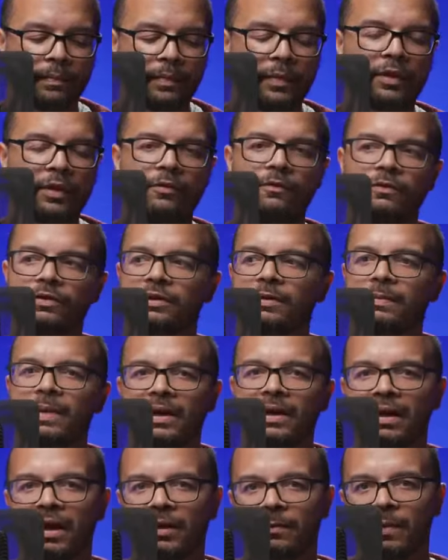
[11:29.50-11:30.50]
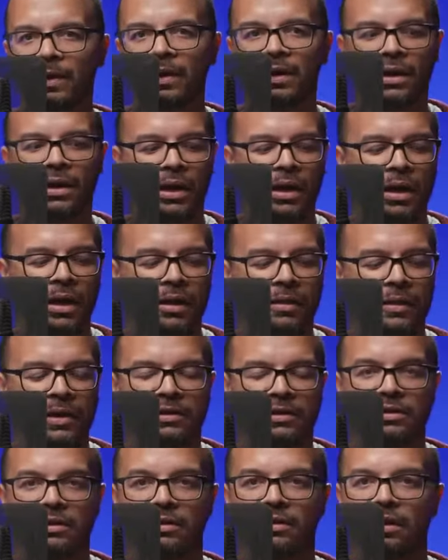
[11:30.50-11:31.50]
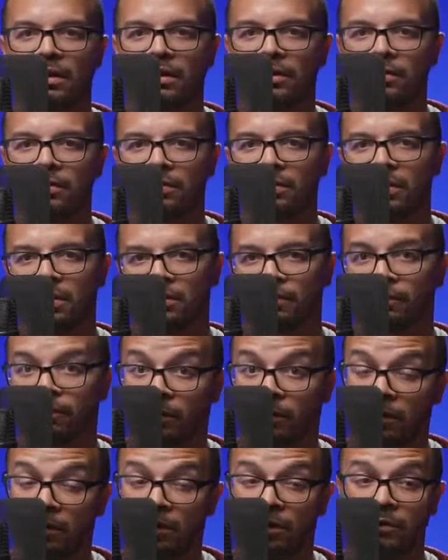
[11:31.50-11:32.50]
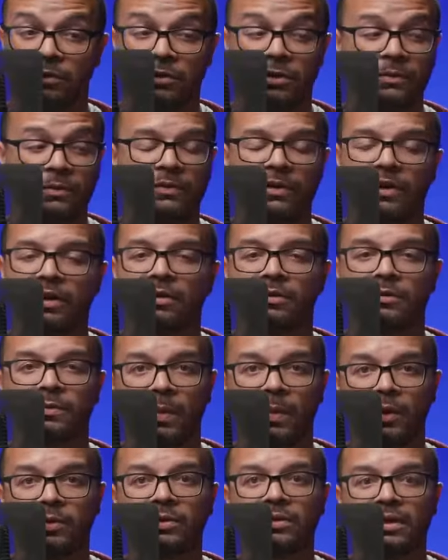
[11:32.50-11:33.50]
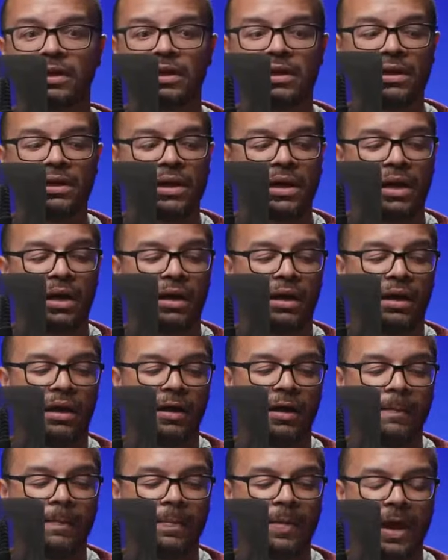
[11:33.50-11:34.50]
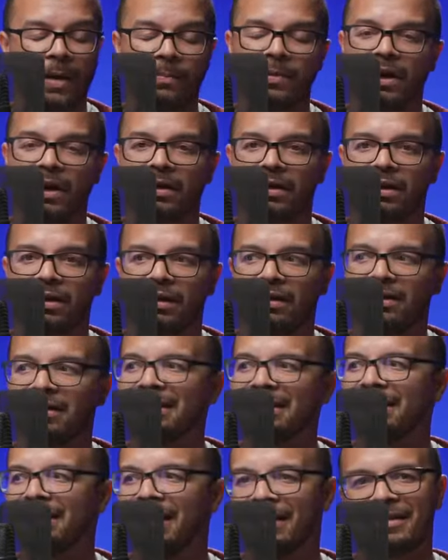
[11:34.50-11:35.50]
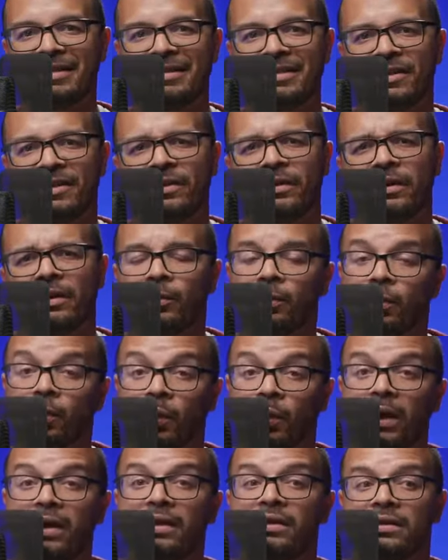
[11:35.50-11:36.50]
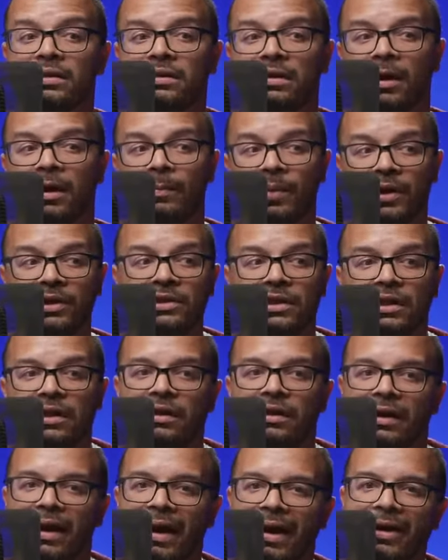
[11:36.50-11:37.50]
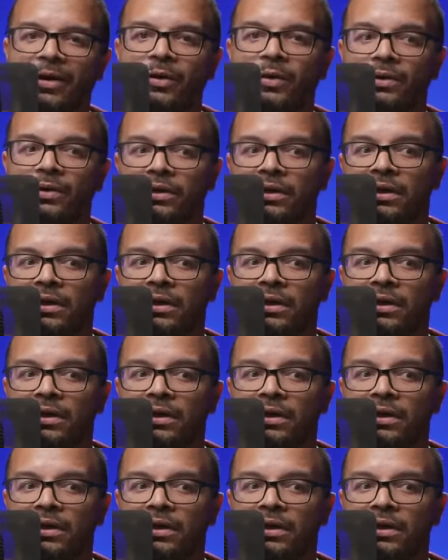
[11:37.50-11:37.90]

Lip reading: for somebody like me that's just going to use these for YouTube videos mostly, I'm not going to necessarily rent a bunch of gear out.